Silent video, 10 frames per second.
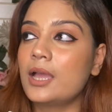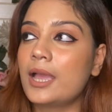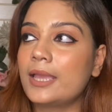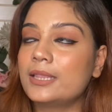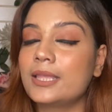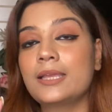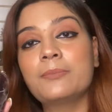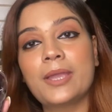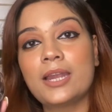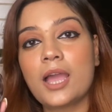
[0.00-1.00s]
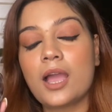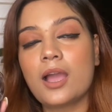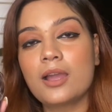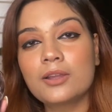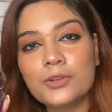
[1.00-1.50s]
I think men
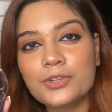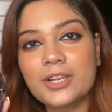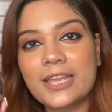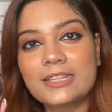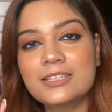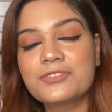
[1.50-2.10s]
are going to like this